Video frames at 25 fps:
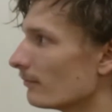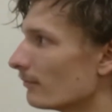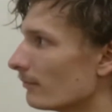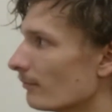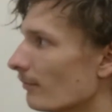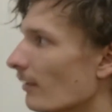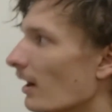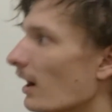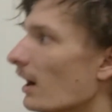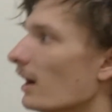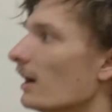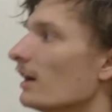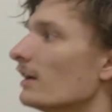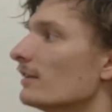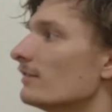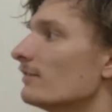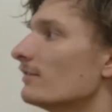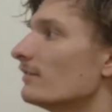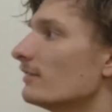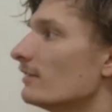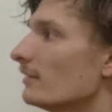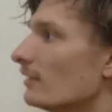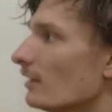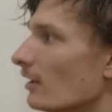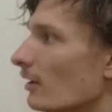
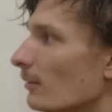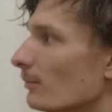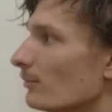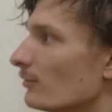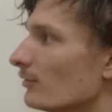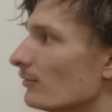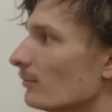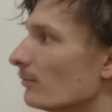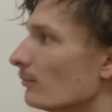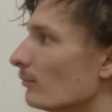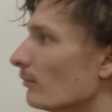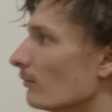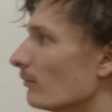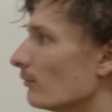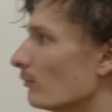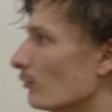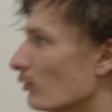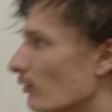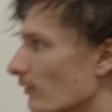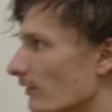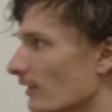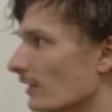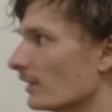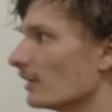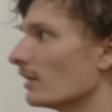mass stops
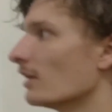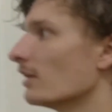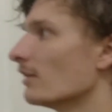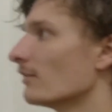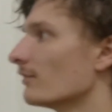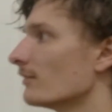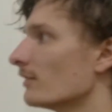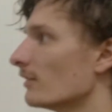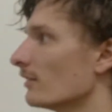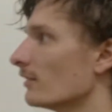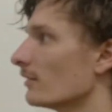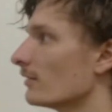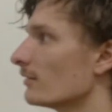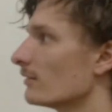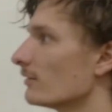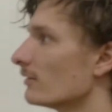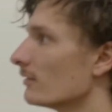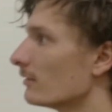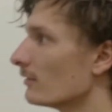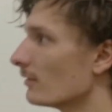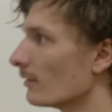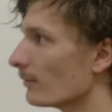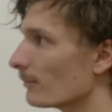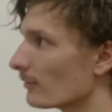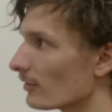moving after
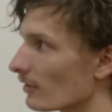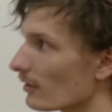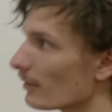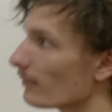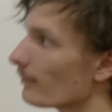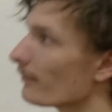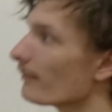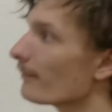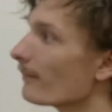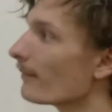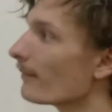some time.